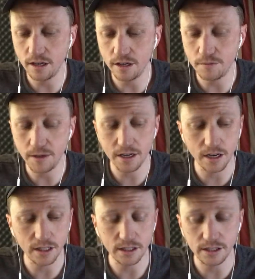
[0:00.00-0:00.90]
is
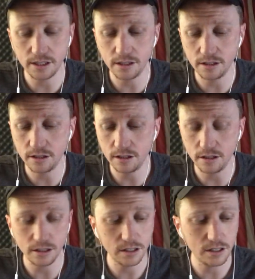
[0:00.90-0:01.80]
because,
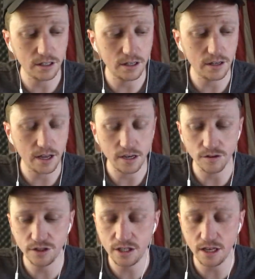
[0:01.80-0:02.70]
and
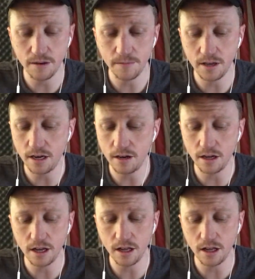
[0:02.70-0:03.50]
you'll see them in a,